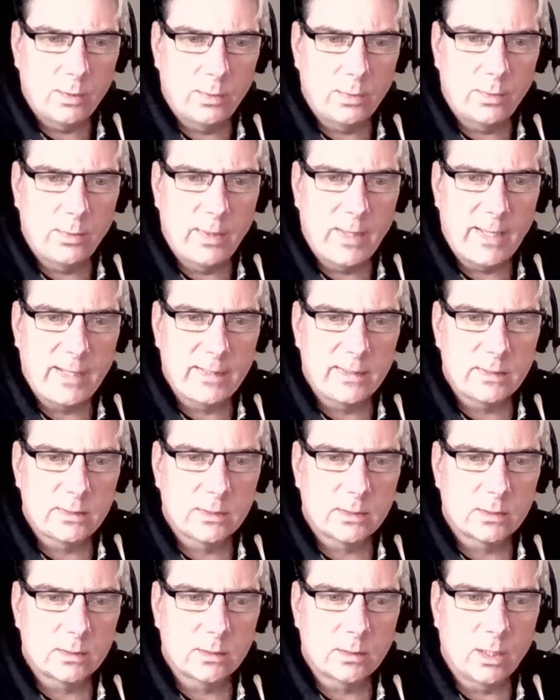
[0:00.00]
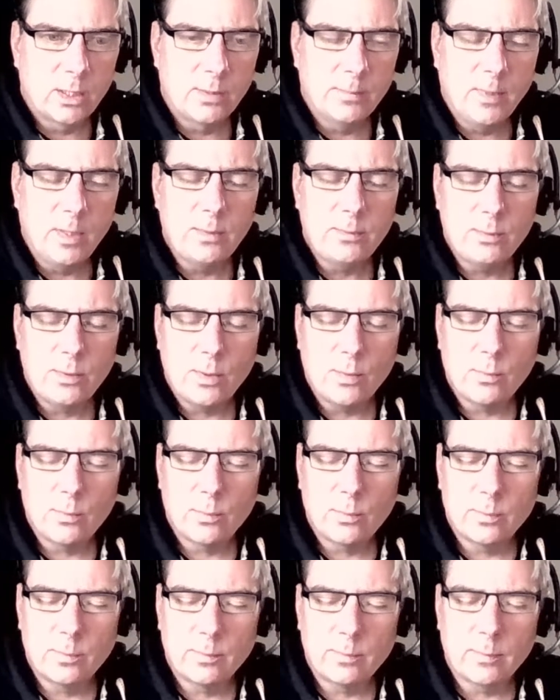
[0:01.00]
There's at the moment
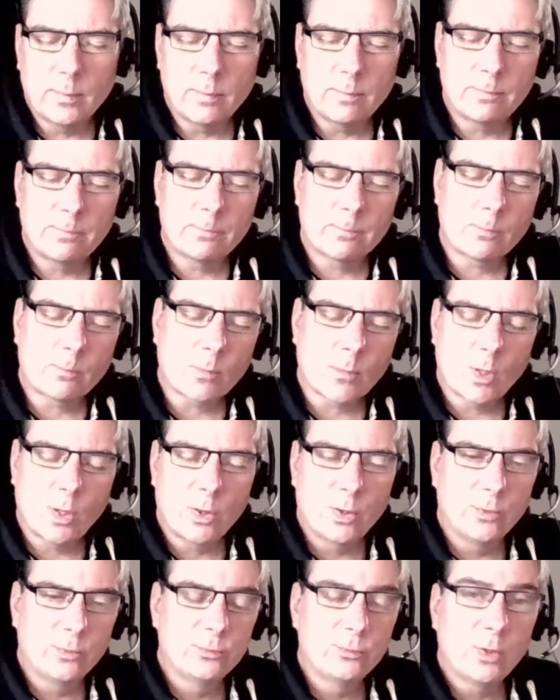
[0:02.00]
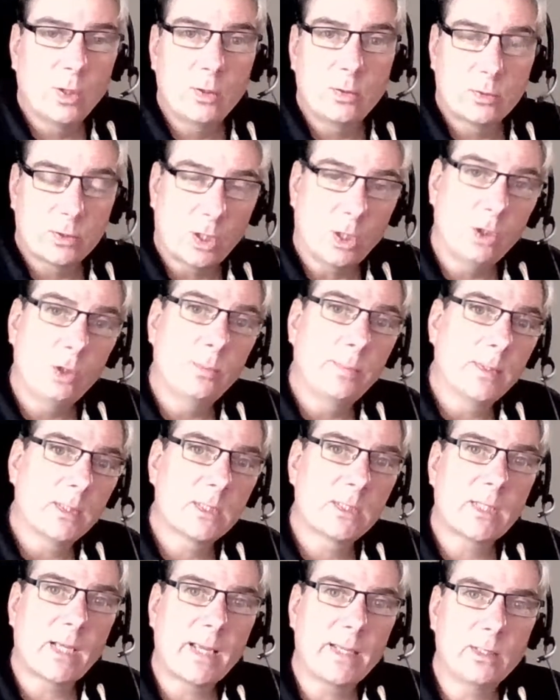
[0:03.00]
the Roguetober
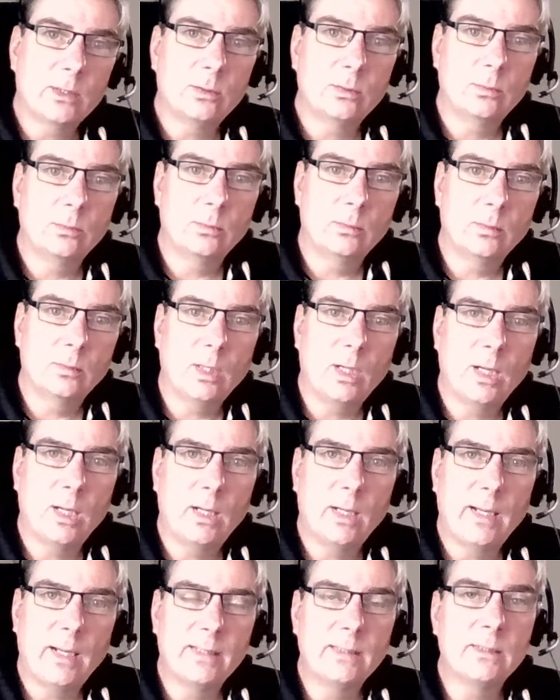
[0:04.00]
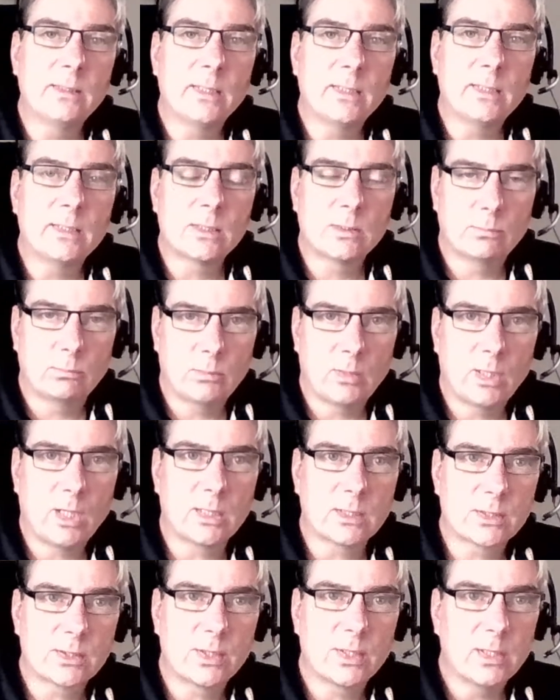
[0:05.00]
sale ended
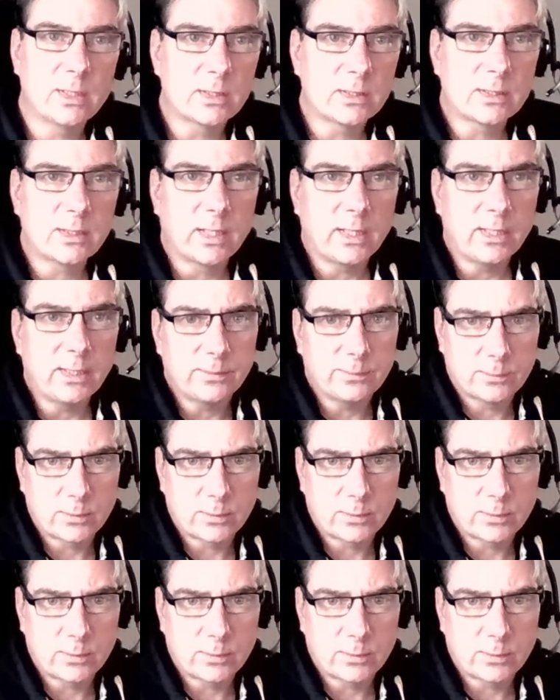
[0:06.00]
last Thursday,